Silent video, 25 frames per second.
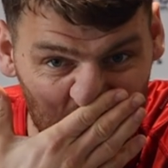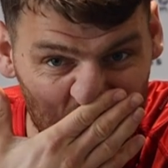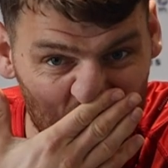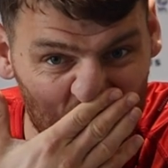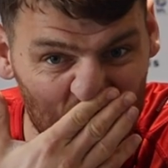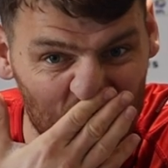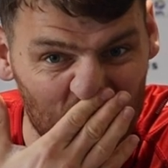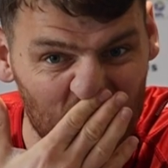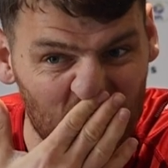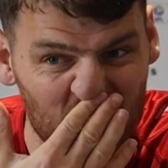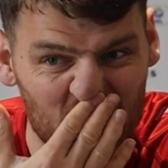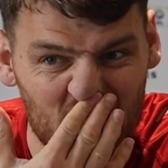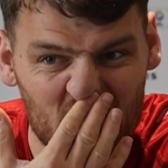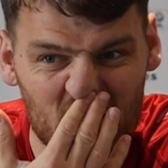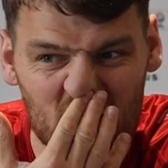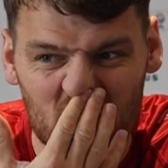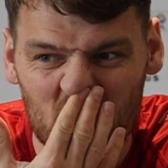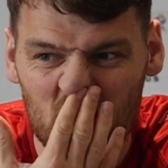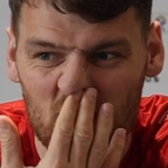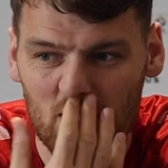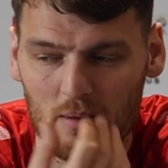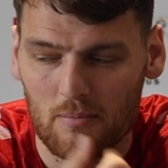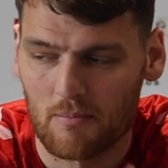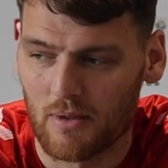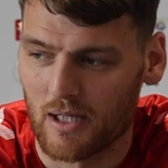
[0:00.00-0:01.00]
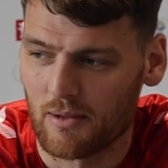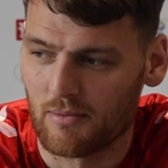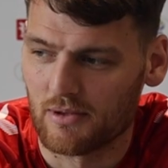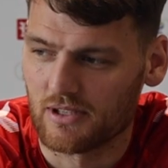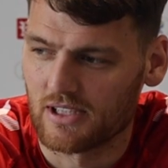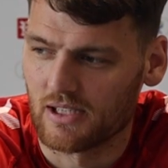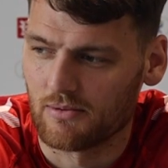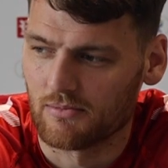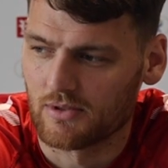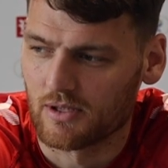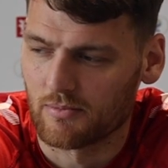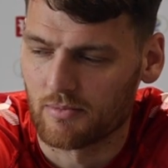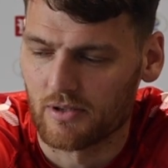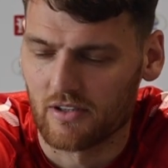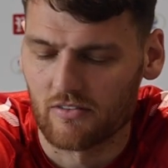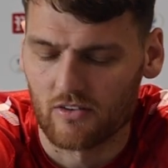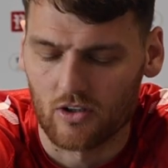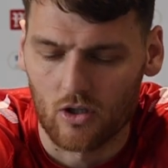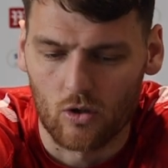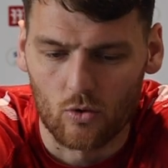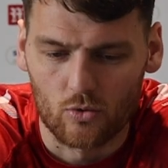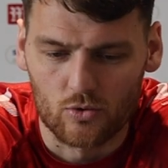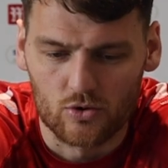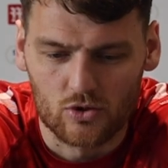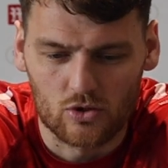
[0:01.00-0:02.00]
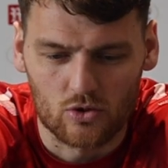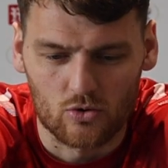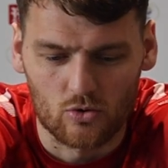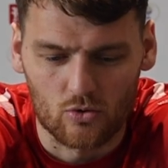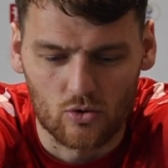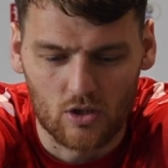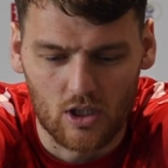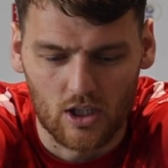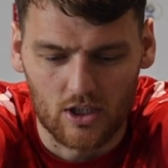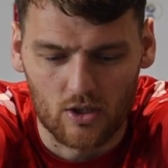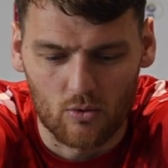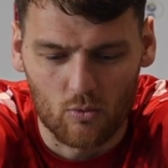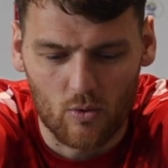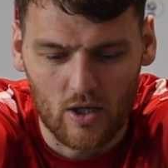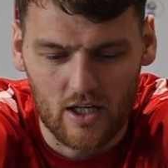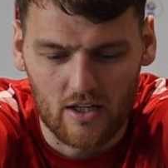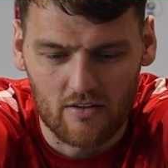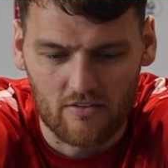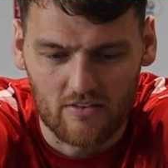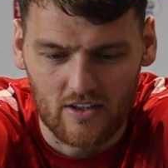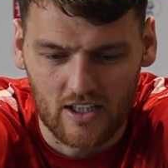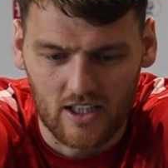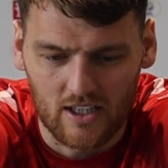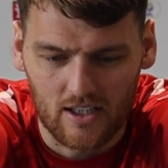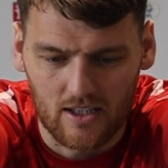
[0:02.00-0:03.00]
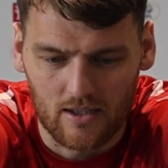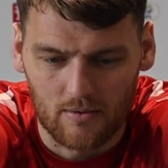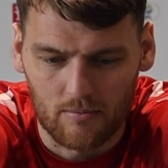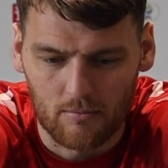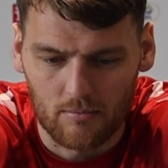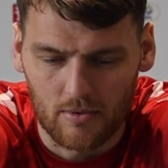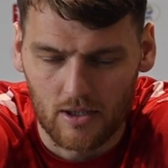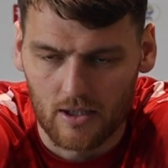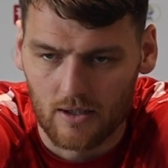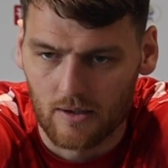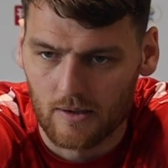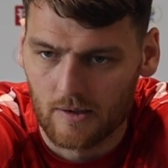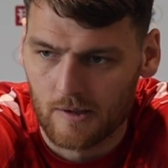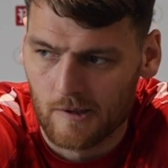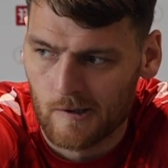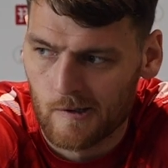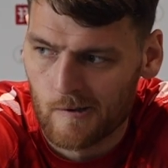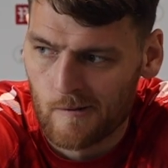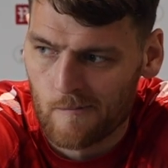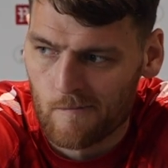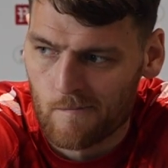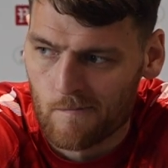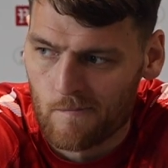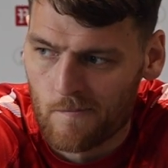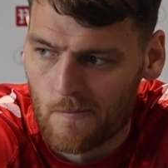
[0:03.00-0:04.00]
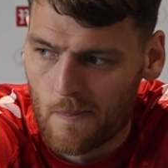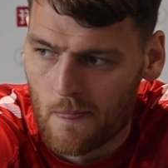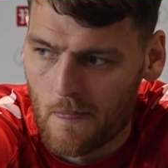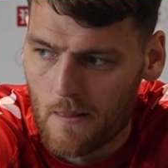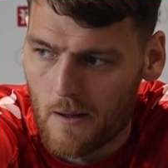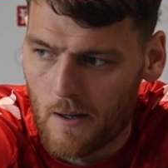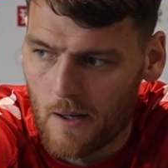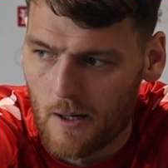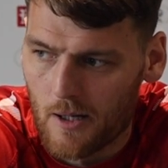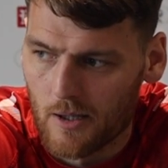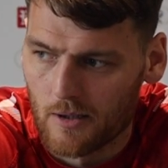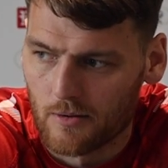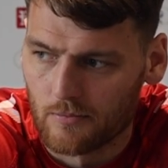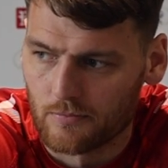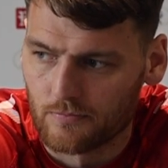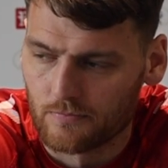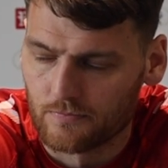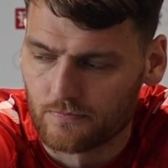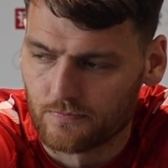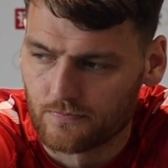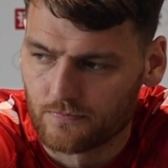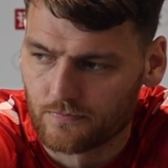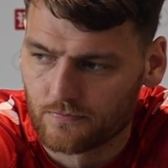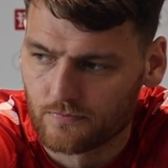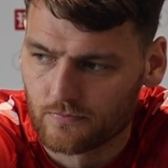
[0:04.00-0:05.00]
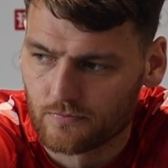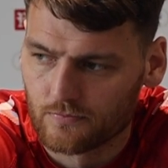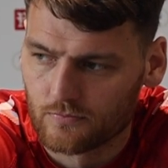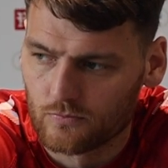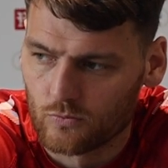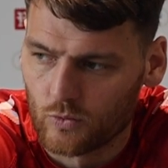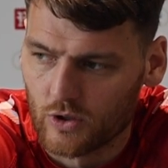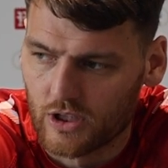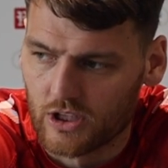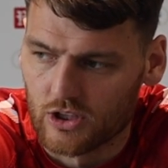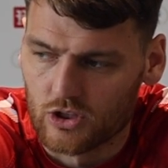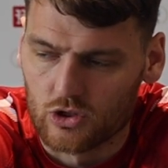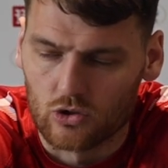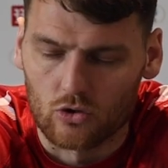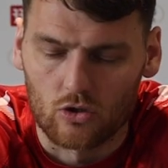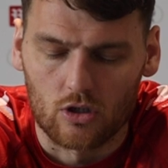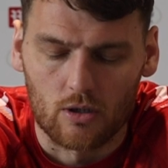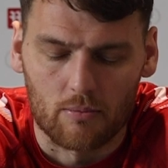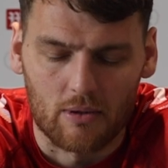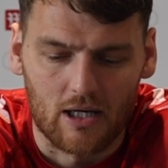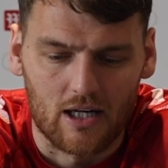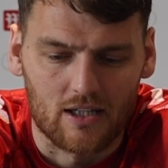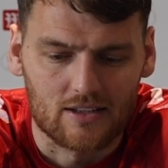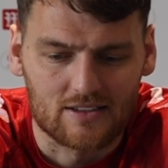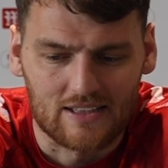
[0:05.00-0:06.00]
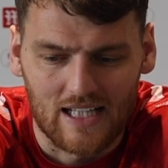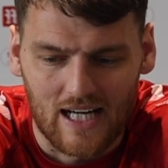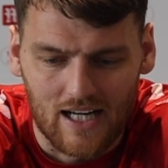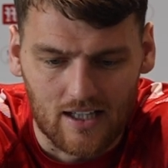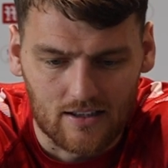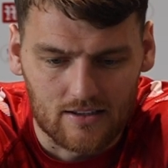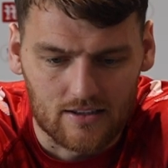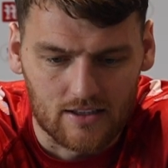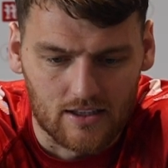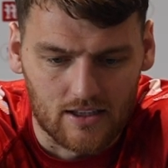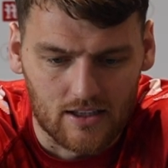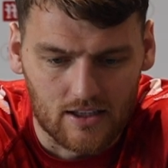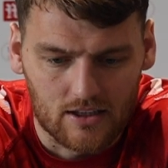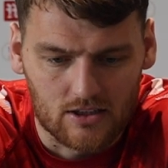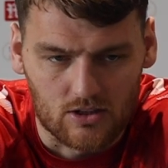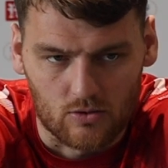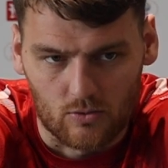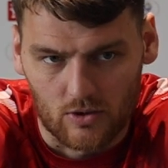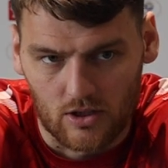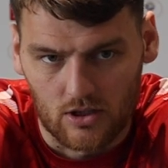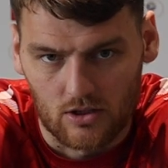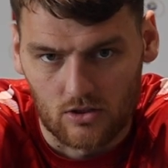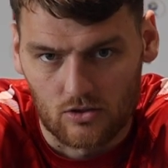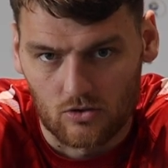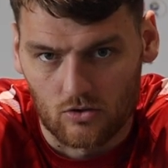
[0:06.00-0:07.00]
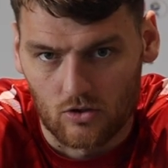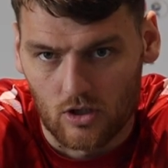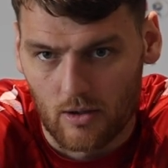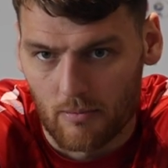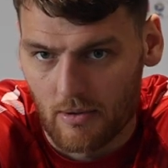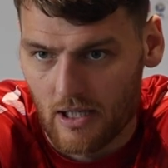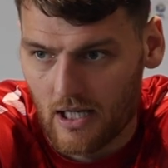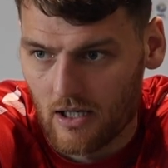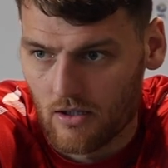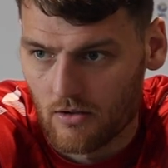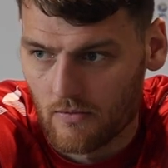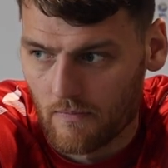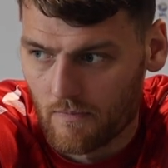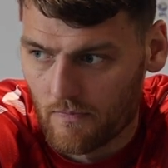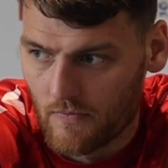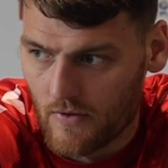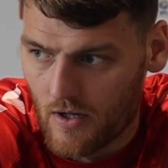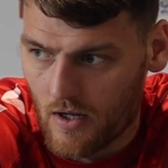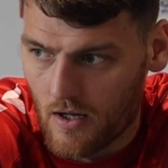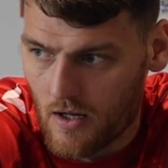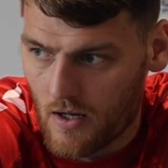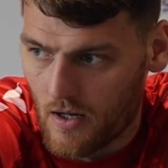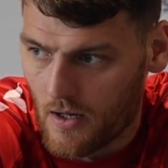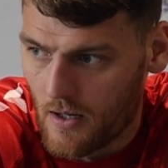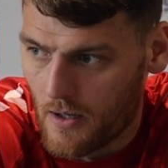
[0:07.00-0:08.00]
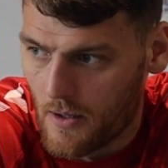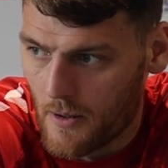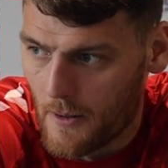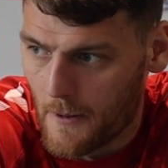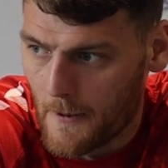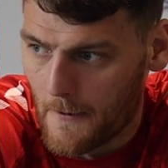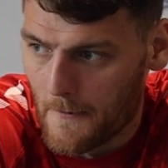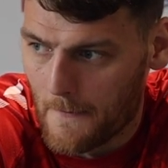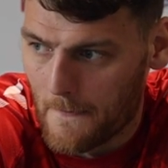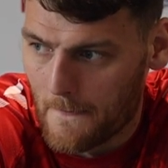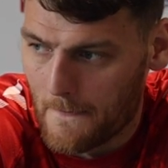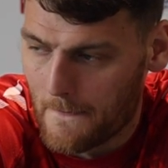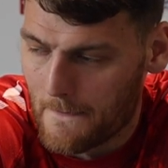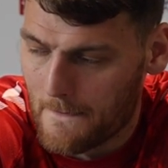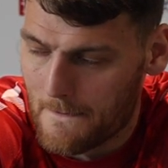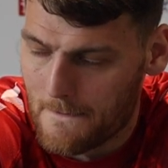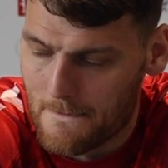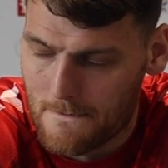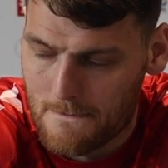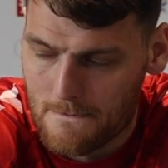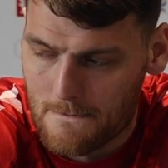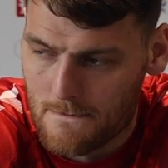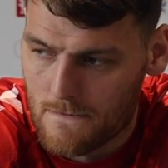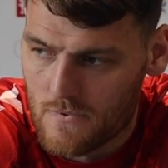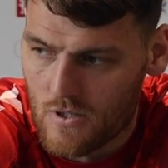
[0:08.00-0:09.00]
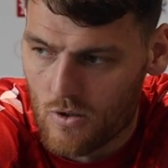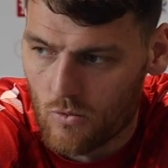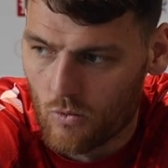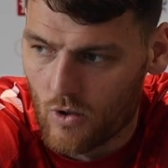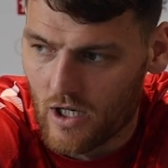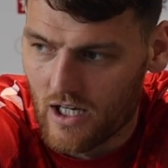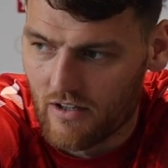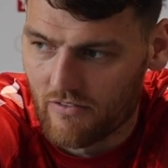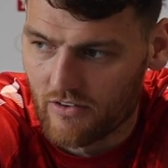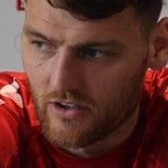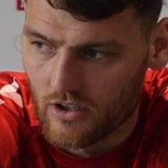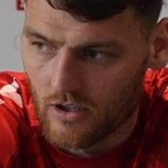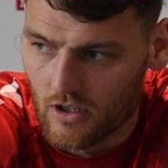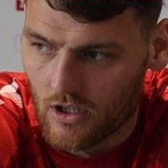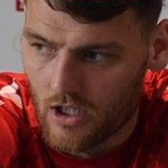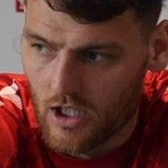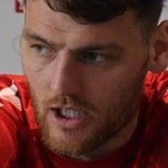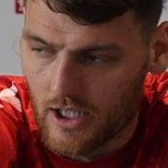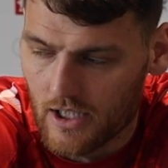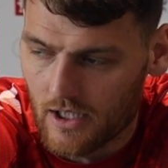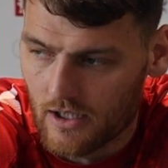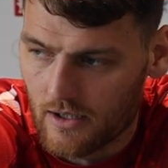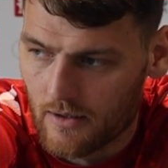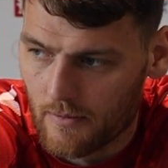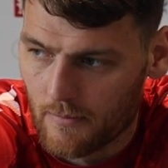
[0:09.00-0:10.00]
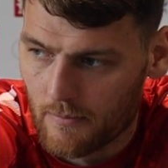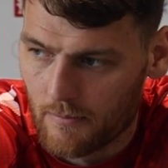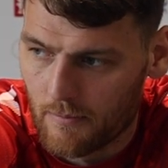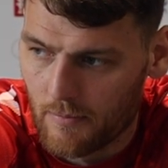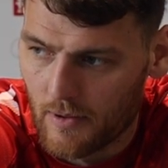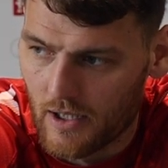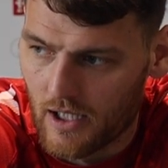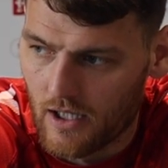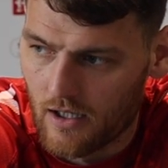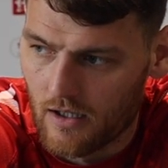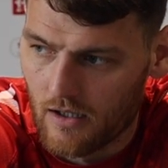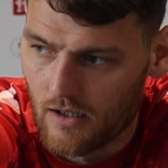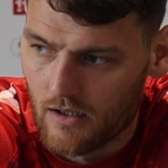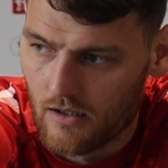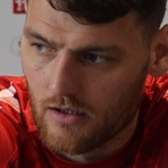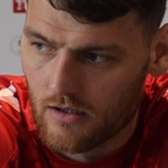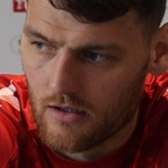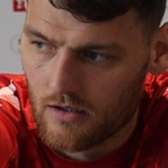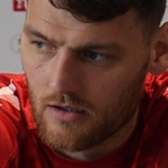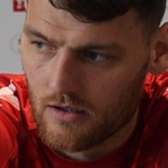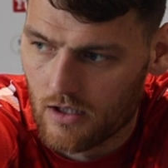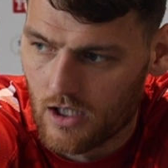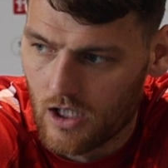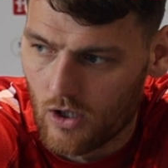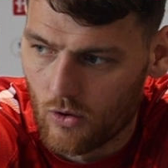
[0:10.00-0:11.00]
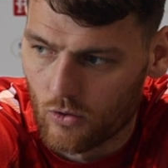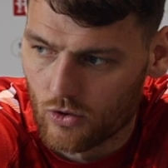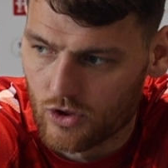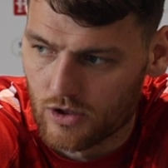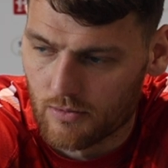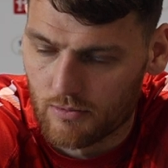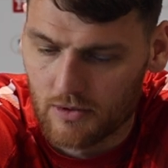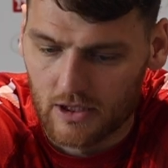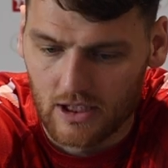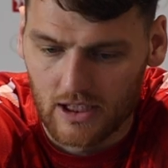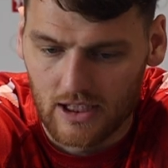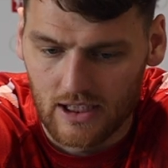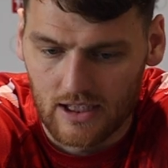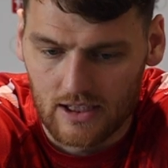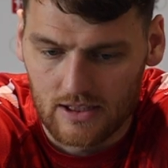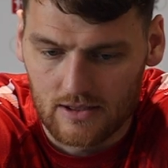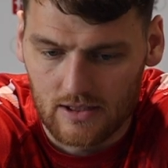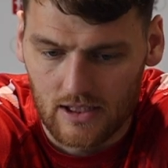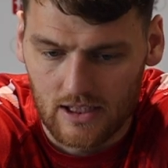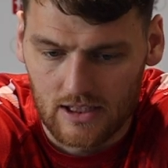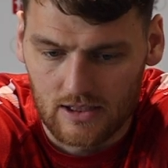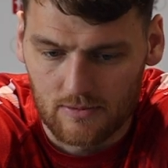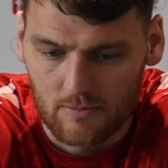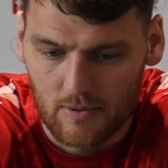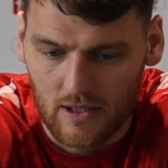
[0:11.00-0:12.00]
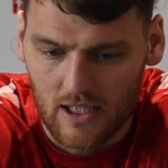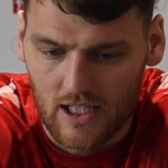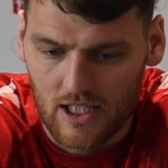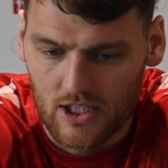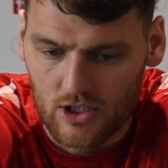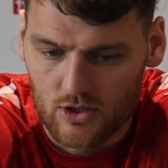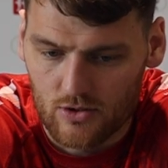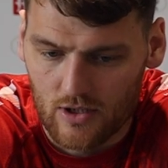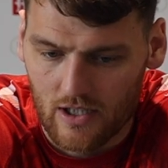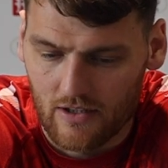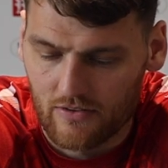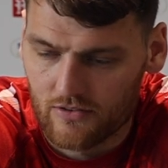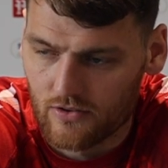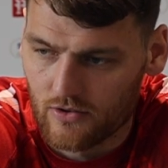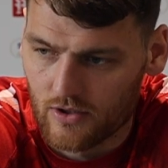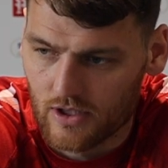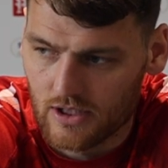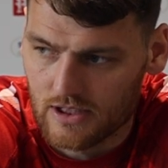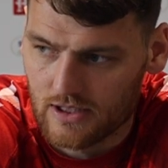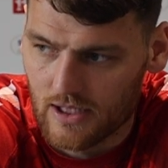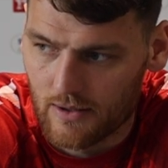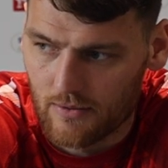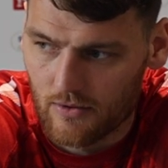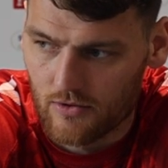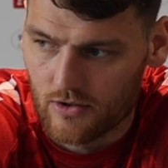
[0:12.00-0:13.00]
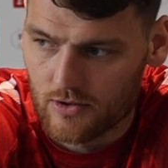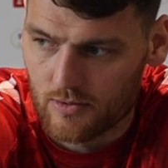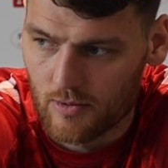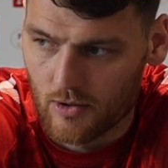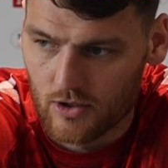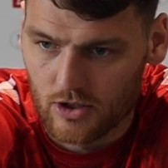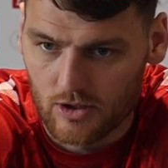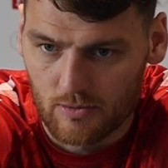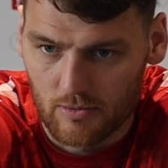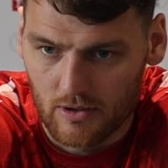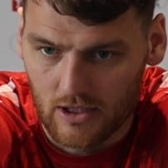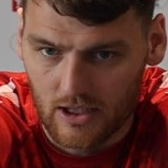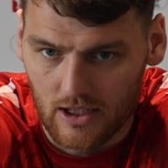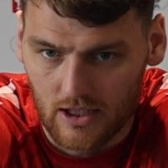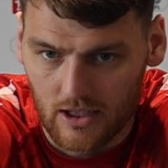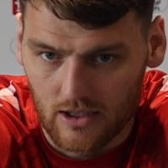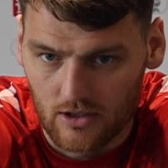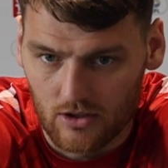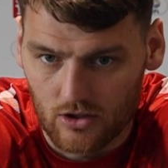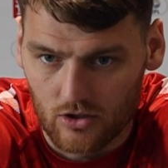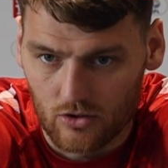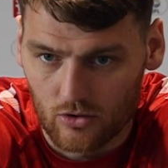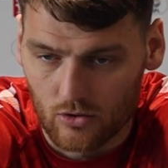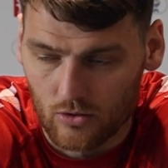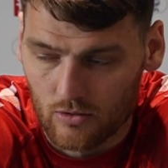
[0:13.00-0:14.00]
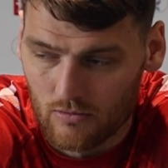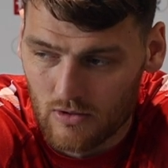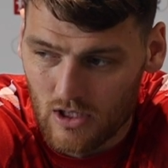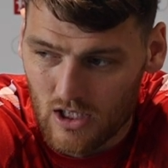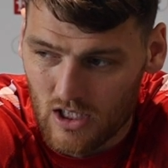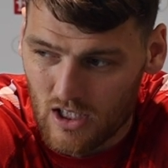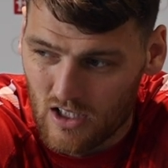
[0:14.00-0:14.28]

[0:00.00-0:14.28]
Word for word: I know maybe seems a bit of an old school kind of way of thinking, but um, we can talk about tactics, or we can talk about um, whatever you like, but ultimately, as as players, you have to accept the responsibility and do